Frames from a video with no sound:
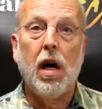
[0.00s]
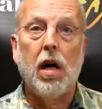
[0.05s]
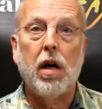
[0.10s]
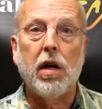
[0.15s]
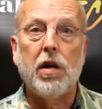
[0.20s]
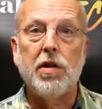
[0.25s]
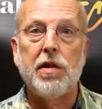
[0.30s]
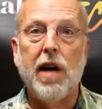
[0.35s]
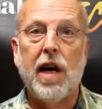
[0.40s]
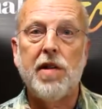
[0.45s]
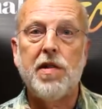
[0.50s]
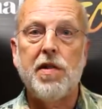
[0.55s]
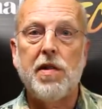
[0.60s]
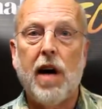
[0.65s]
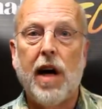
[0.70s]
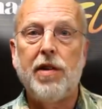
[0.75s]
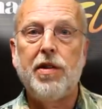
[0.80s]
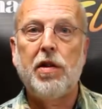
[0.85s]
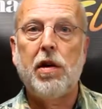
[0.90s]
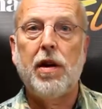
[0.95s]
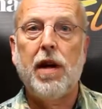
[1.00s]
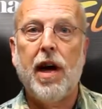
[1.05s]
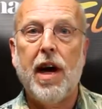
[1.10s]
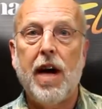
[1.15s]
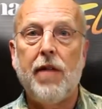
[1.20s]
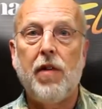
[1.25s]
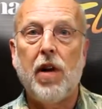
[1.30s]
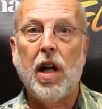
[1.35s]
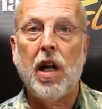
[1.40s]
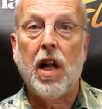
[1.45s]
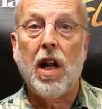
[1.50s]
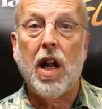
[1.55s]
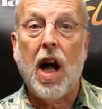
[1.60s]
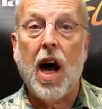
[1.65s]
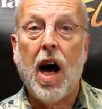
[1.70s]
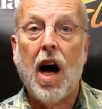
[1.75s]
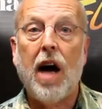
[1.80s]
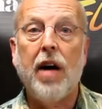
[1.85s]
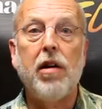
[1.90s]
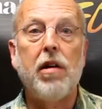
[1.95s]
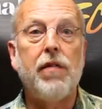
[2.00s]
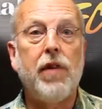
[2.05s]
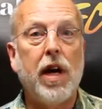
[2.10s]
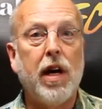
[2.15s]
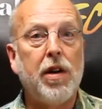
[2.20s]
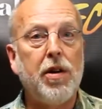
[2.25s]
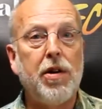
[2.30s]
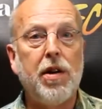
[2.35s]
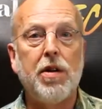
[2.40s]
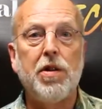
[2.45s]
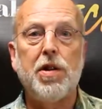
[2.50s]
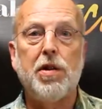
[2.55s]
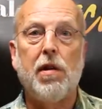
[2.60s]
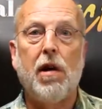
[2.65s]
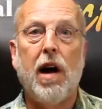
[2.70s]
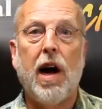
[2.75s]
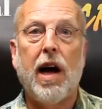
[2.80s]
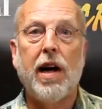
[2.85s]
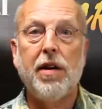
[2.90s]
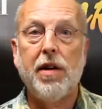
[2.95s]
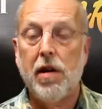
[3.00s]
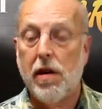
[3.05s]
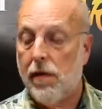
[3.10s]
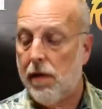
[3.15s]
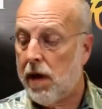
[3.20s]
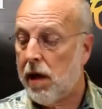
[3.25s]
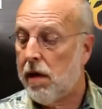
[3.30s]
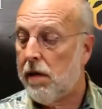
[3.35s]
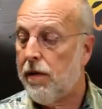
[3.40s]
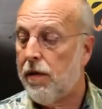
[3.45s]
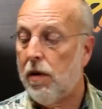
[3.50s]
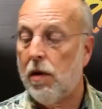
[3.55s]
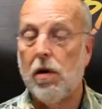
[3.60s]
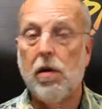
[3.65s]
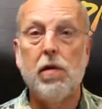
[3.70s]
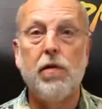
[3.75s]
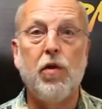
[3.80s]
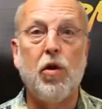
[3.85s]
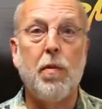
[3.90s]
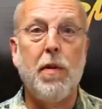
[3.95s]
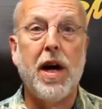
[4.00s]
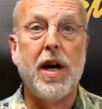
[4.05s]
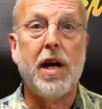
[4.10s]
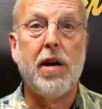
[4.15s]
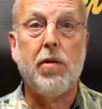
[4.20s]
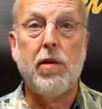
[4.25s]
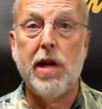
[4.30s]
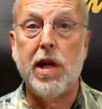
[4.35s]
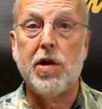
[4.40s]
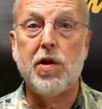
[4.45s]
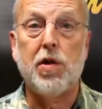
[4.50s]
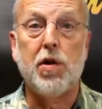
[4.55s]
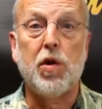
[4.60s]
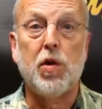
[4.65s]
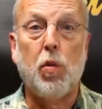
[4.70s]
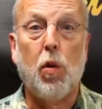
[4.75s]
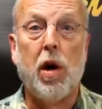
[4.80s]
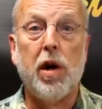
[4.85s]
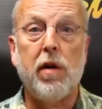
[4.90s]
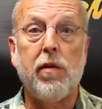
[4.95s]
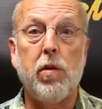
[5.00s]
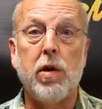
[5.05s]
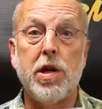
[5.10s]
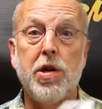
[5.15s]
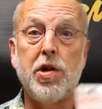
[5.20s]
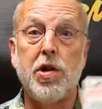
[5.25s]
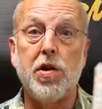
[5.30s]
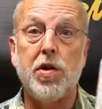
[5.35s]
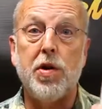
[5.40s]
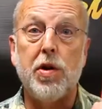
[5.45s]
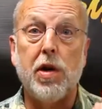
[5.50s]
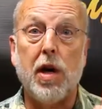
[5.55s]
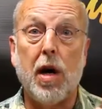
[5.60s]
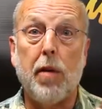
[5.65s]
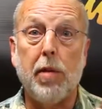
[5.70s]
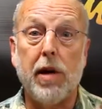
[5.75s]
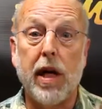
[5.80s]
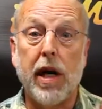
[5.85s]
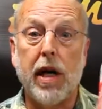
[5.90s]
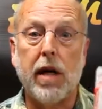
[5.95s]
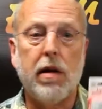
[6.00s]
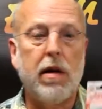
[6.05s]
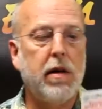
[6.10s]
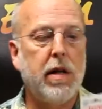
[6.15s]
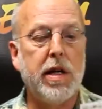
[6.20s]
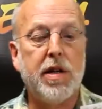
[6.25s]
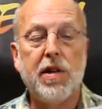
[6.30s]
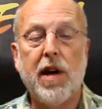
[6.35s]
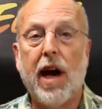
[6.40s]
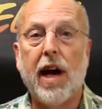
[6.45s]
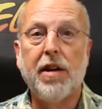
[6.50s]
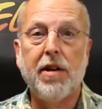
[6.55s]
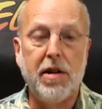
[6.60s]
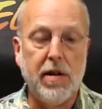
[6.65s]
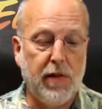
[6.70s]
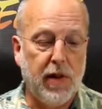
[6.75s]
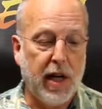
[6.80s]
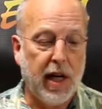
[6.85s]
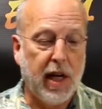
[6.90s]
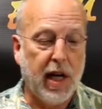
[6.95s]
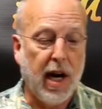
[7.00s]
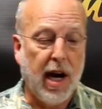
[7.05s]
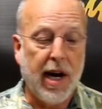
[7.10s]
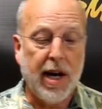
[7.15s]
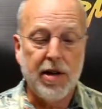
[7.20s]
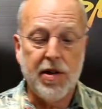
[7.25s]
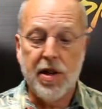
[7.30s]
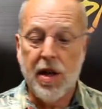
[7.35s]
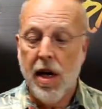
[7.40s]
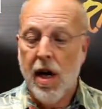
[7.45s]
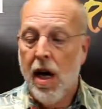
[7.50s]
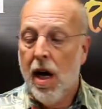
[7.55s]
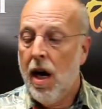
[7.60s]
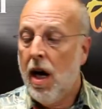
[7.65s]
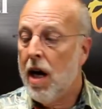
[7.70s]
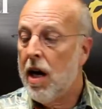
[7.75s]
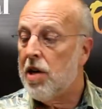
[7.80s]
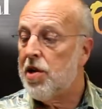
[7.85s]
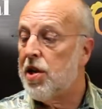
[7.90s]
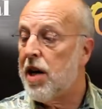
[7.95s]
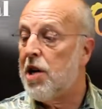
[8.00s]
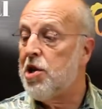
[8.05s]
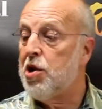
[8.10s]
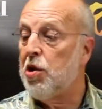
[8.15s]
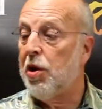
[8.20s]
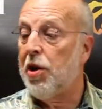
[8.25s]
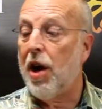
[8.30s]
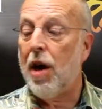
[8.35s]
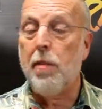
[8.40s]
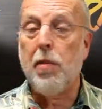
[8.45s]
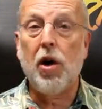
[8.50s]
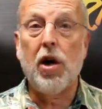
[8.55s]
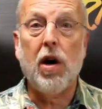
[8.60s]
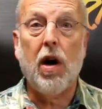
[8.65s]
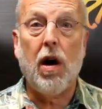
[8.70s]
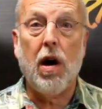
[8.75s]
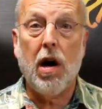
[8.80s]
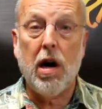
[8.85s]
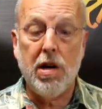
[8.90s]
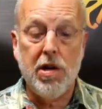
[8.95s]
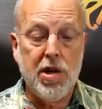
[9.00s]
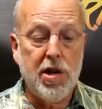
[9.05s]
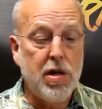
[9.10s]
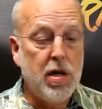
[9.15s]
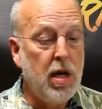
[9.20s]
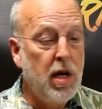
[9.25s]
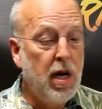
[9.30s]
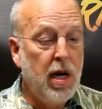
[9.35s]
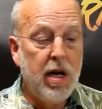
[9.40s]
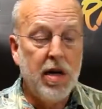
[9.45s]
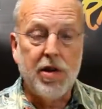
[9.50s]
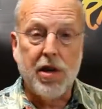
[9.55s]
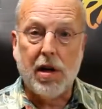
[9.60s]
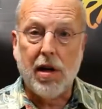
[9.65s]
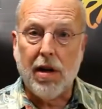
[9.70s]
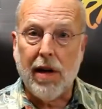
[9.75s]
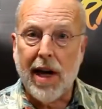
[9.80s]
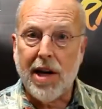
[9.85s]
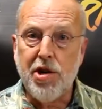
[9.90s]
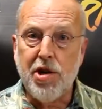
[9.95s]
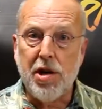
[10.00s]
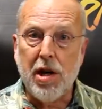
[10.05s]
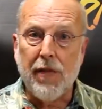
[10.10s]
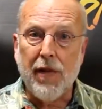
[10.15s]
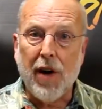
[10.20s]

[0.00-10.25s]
because that site's going to have a lot of end user activity for many reasons, one of which is to come get these activity guides. Essential Number Cards is a collection of